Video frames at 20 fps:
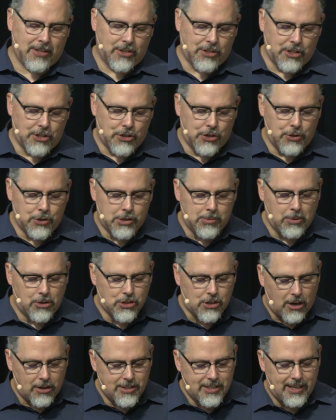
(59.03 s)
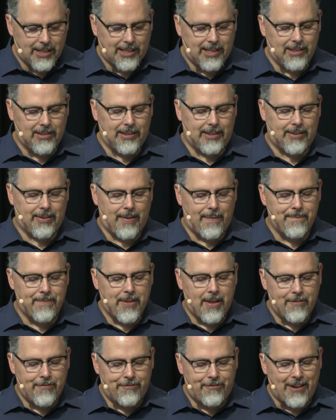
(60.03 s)
does he choose the most articulate,
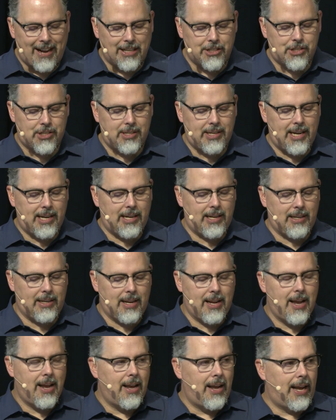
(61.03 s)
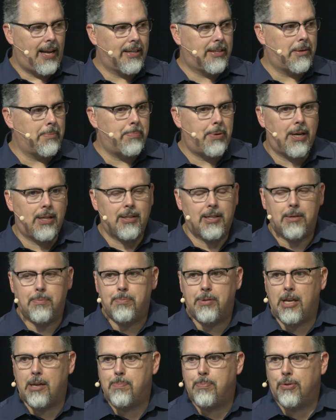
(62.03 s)
fascinating, and compelling
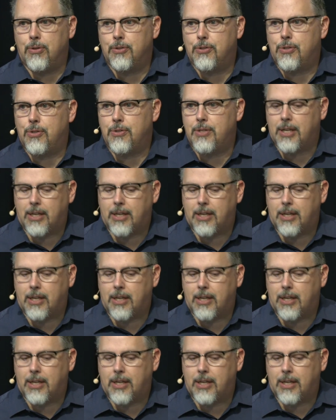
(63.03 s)
people to